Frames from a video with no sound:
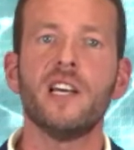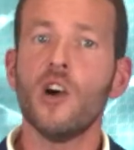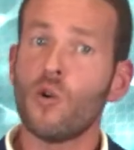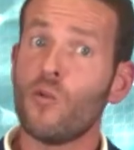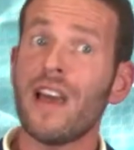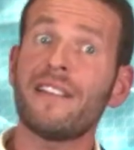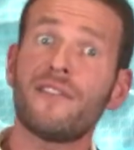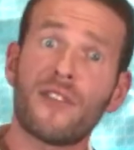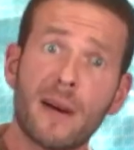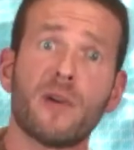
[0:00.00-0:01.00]
We are
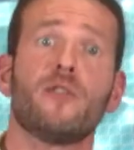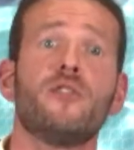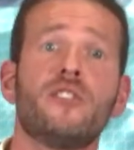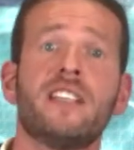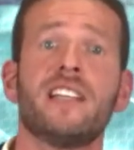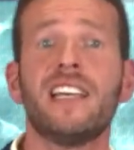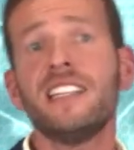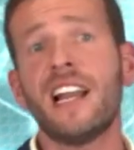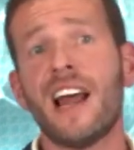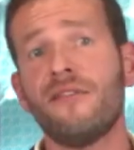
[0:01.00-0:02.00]
reproducing in the
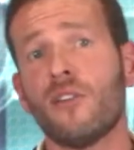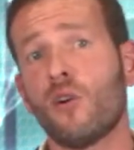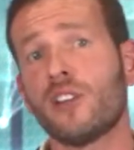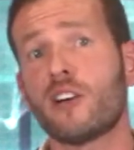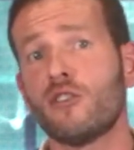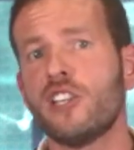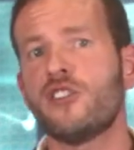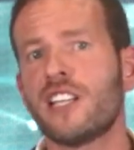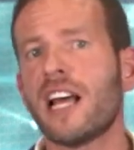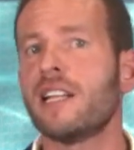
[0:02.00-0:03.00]
lab all the
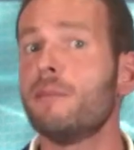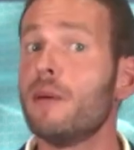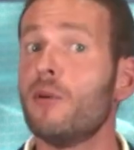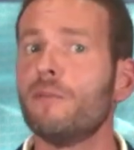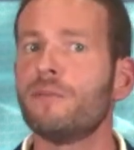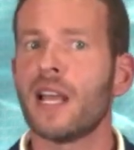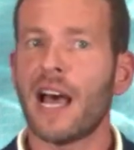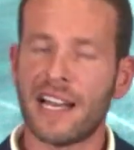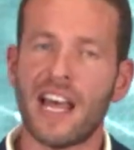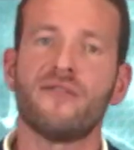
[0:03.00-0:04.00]
conditions done in vivo.
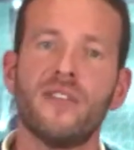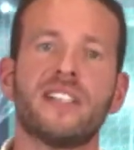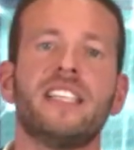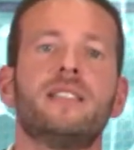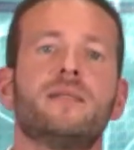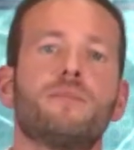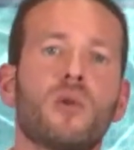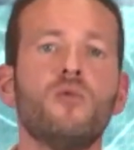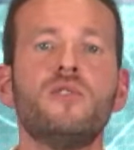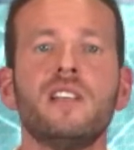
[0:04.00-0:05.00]
And after this
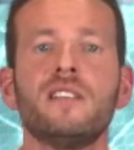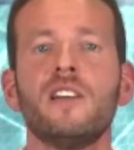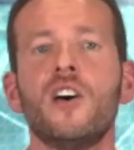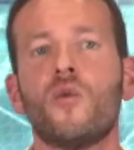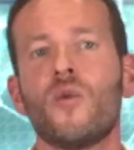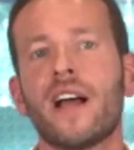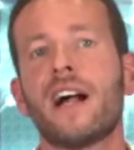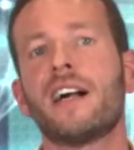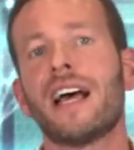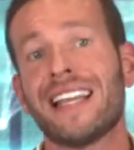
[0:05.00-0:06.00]
process, we are
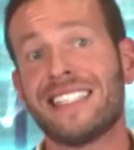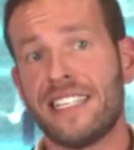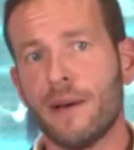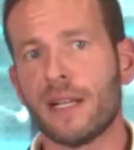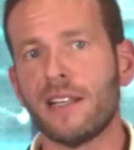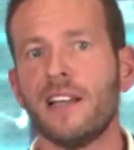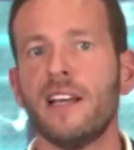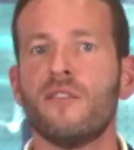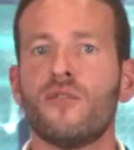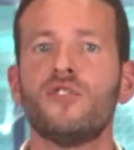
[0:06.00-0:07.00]
achieving
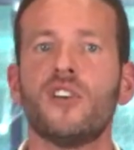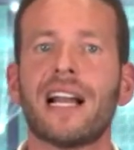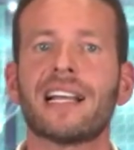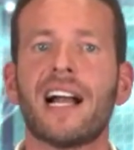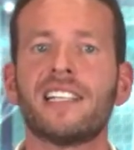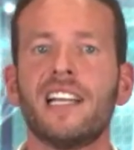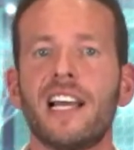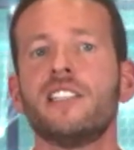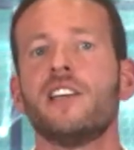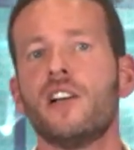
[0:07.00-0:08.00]
functional
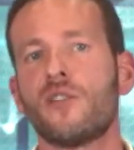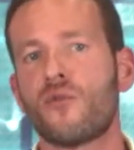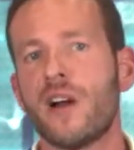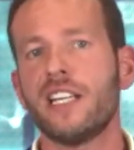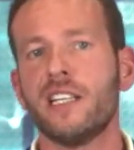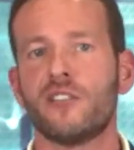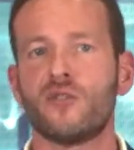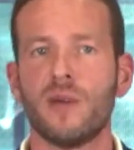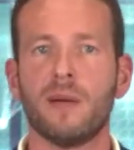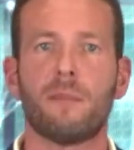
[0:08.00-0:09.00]
cartilage ready to
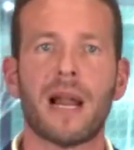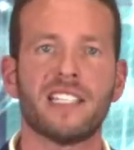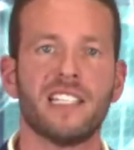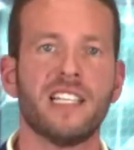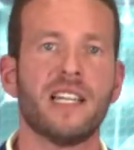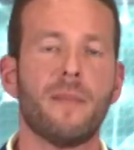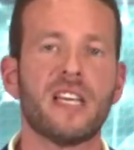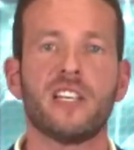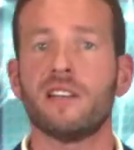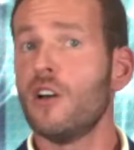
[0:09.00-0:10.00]
be implanted in the patient.